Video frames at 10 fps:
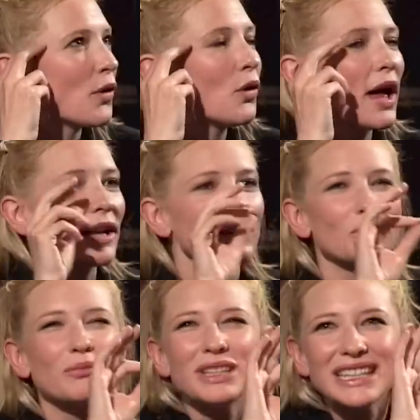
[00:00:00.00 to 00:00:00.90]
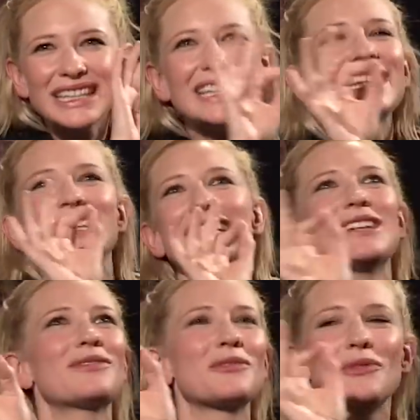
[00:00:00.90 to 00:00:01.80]
you've all had completely
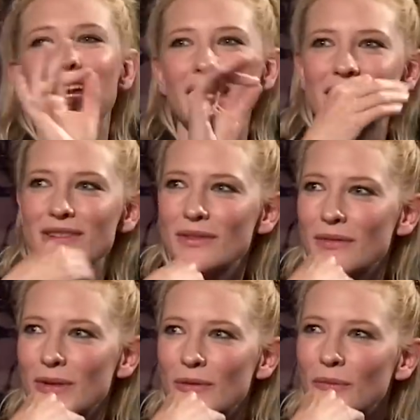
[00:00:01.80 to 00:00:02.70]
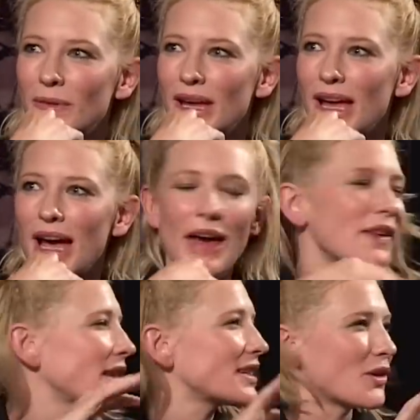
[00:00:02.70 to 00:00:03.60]
different readings of the film. I
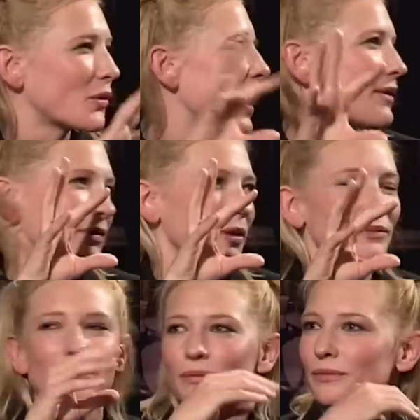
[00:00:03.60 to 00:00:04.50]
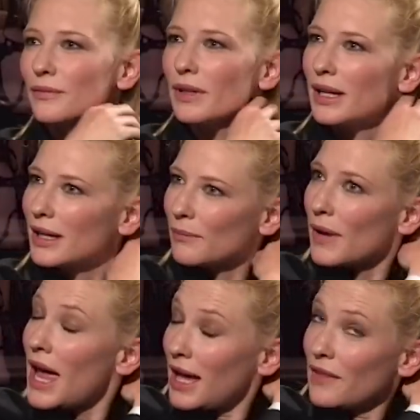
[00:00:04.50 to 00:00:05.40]
think that's a great film. Um,
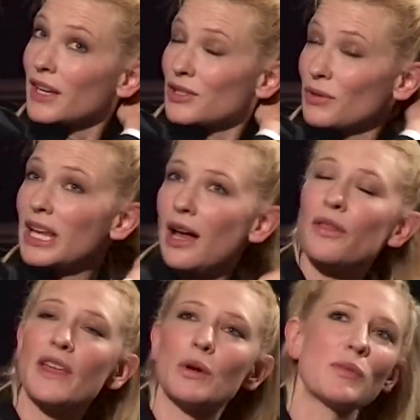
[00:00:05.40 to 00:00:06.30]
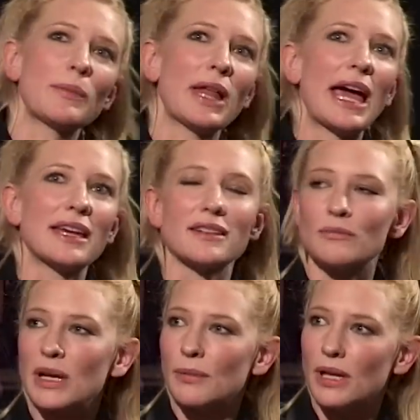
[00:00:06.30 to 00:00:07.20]
and I think it's really healthy when people hate it
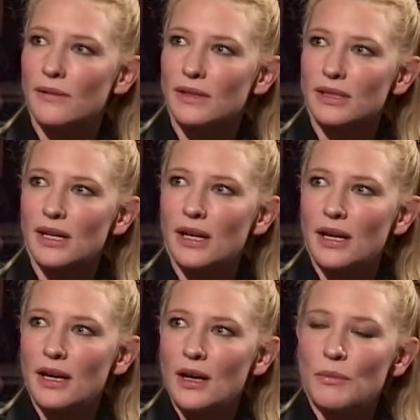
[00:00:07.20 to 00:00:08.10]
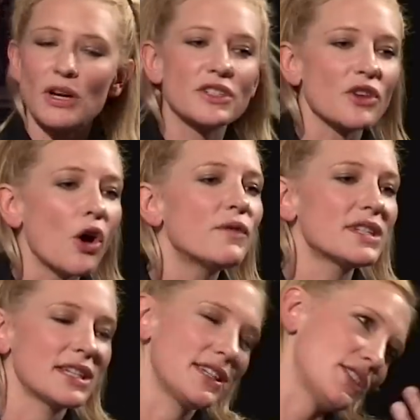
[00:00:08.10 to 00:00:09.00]
and people love it, because it's
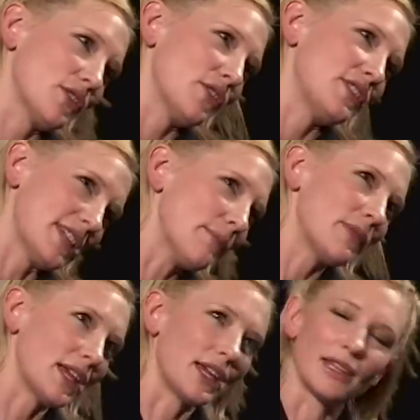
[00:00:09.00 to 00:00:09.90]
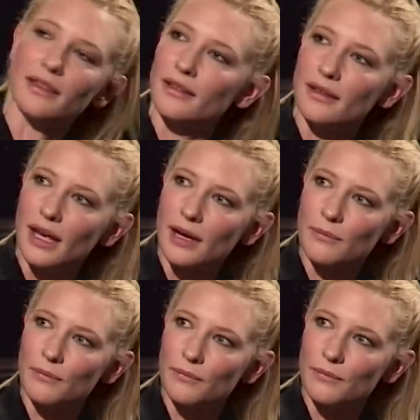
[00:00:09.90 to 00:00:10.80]
obviously stirred something, and,
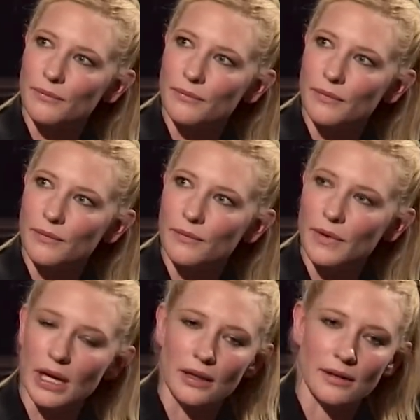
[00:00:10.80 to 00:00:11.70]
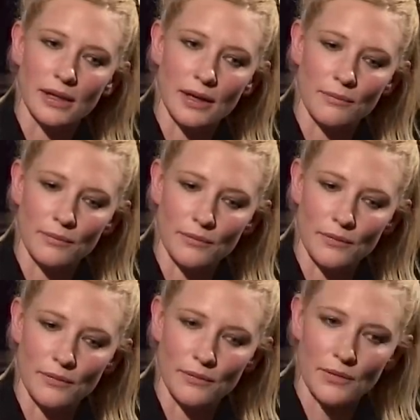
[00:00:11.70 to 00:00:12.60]
um, and um,
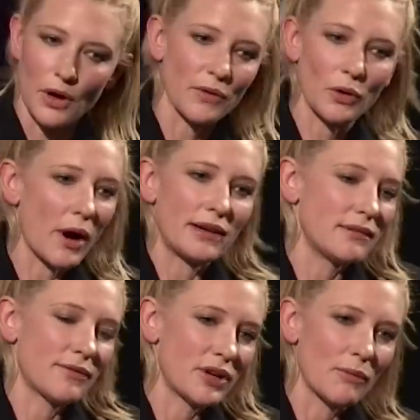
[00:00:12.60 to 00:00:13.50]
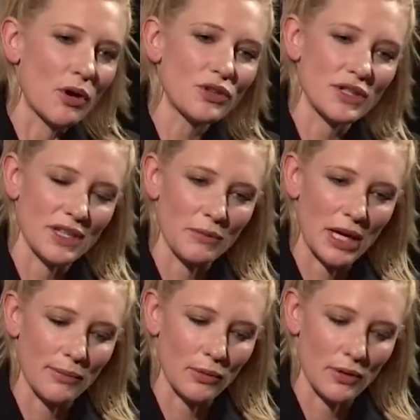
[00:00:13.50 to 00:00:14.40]
often quite different emotions in
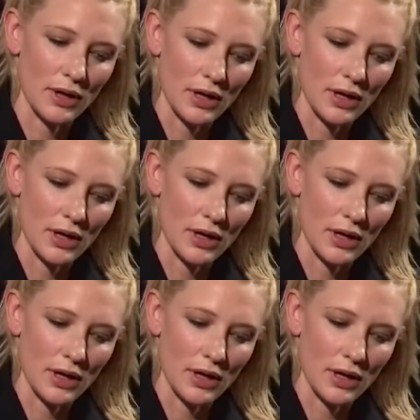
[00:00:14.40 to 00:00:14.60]
people.